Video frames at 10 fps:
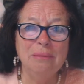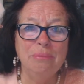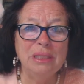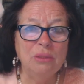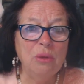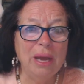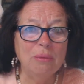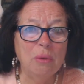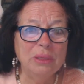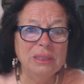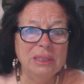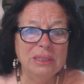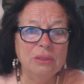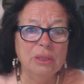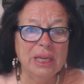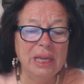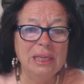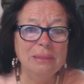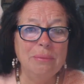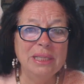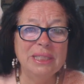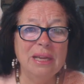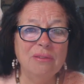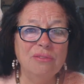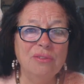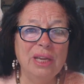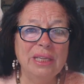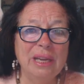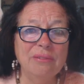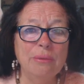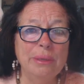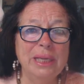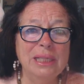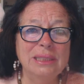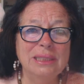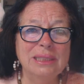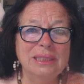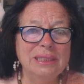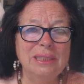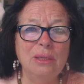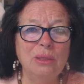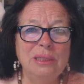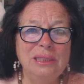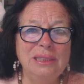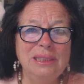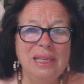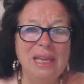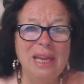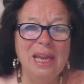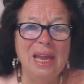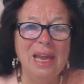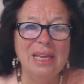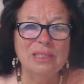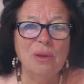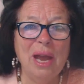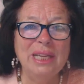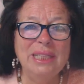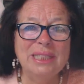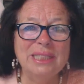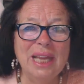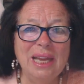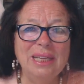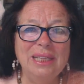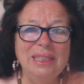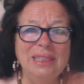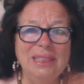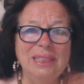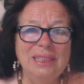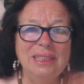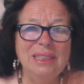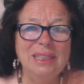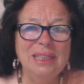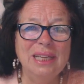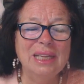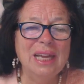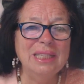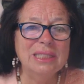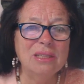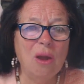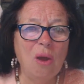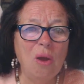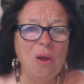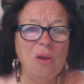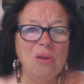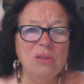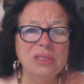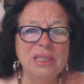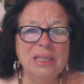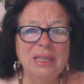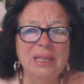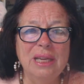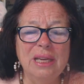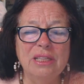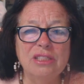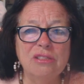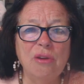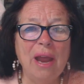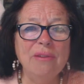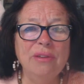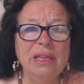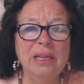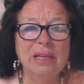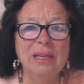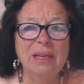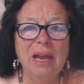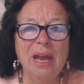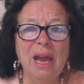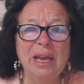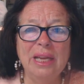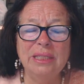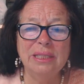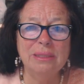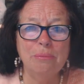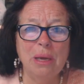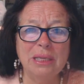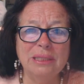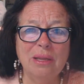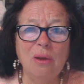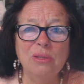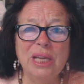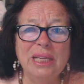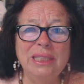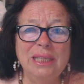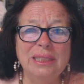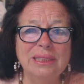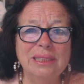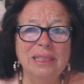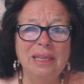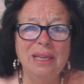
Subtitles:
But do I want to kill myself and everyone else? No. So I decide against all the striving I had in the past, all the ideas,